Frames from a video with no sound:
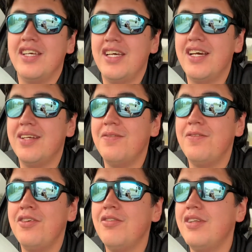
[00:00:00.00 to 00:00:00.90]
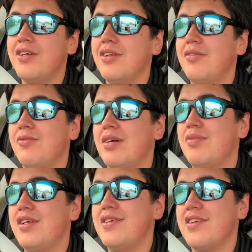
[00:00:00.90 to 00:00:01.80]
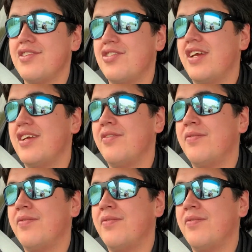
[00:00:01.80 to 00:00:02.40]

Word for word: Had a few little wobblies yesterday.